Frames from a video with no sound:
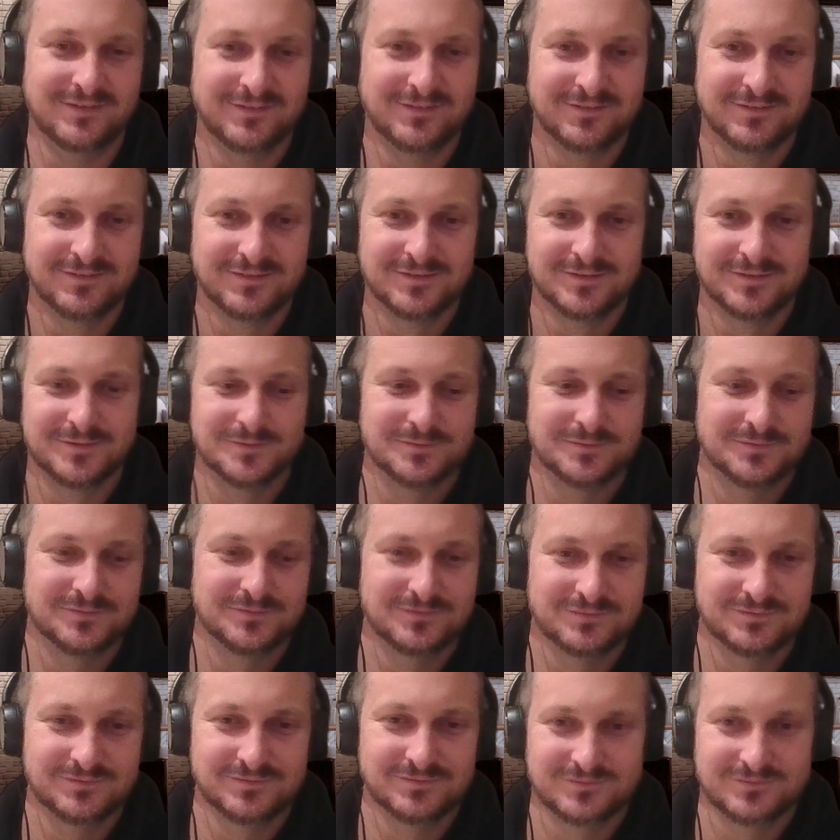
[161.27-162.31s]

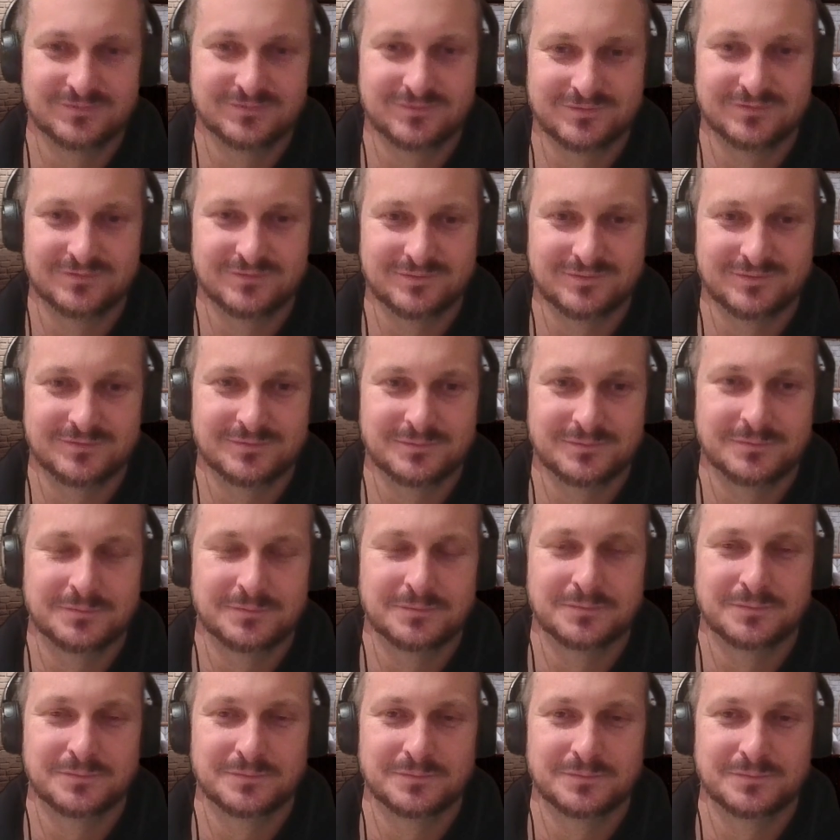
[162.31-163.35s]

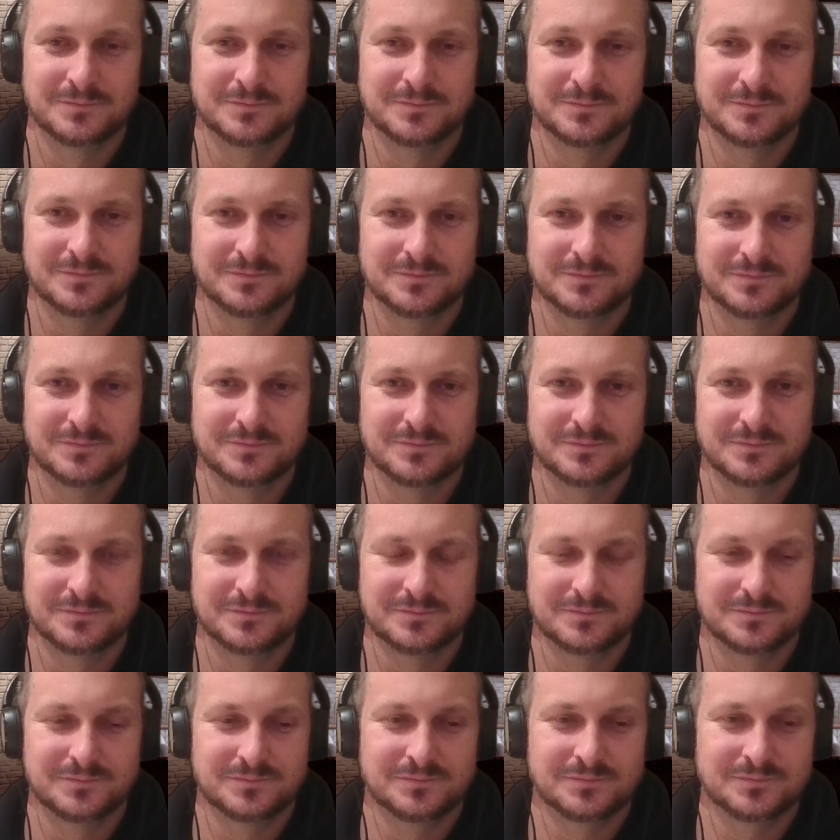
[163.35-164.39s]

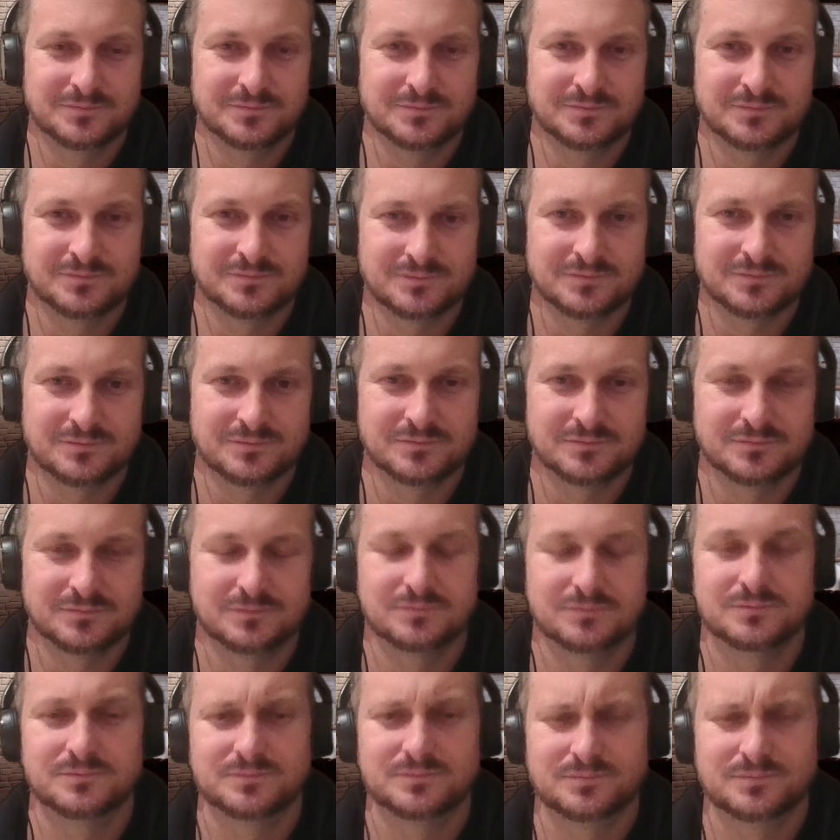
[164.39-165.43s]

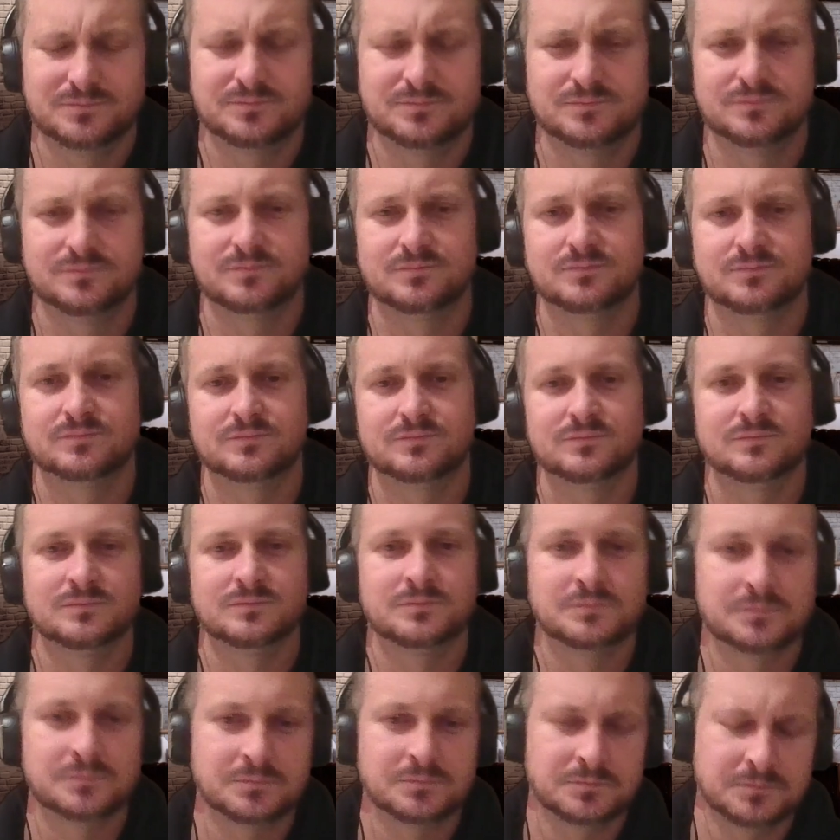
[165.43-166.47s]

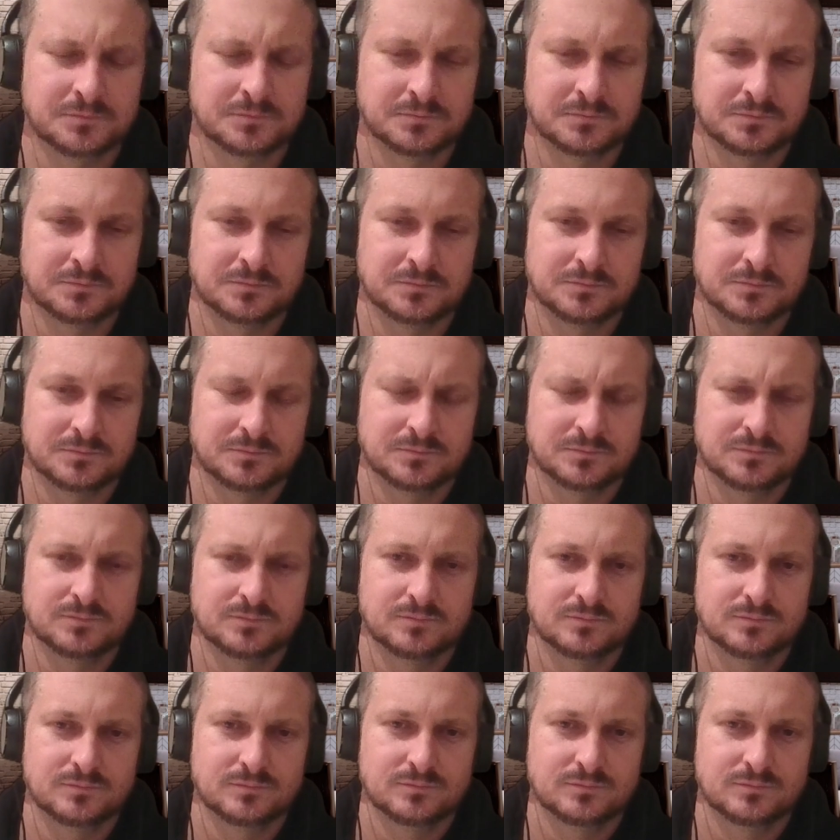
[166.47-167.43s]
This person isn't speaking.